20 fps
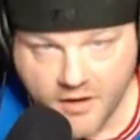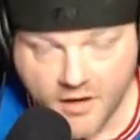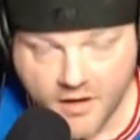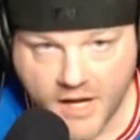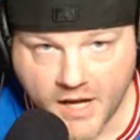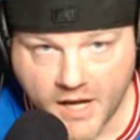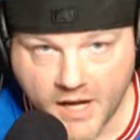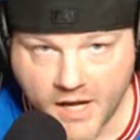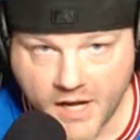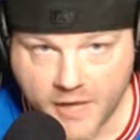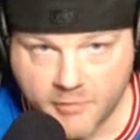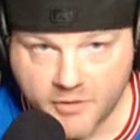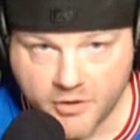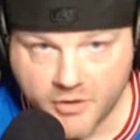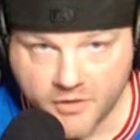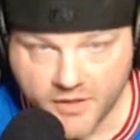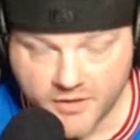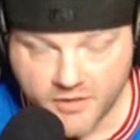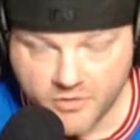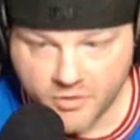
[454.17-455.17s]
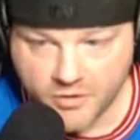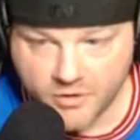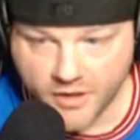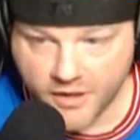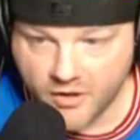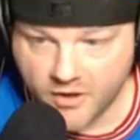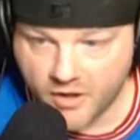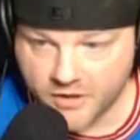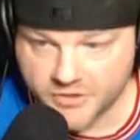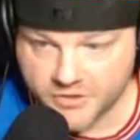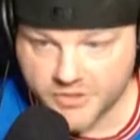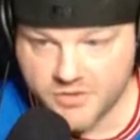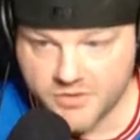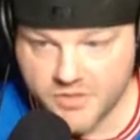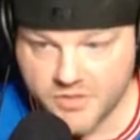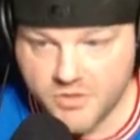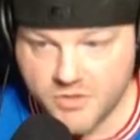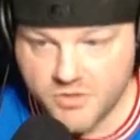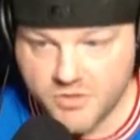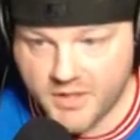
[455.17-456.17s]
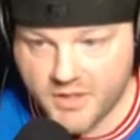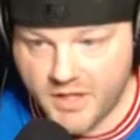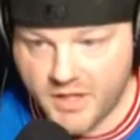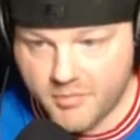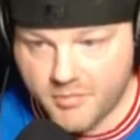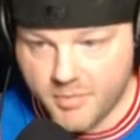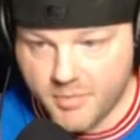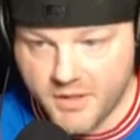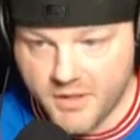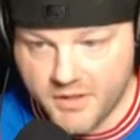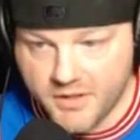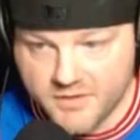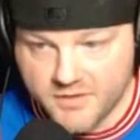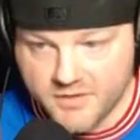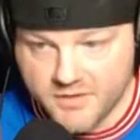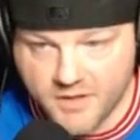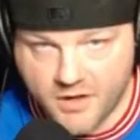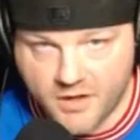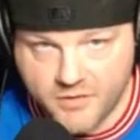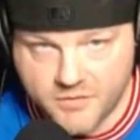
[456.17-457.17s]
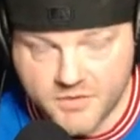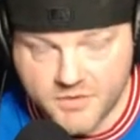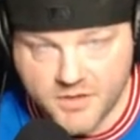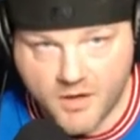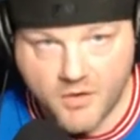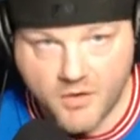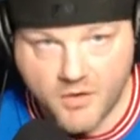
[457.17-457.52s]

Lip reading: They do great auctions. They usually have pretty good stuff. So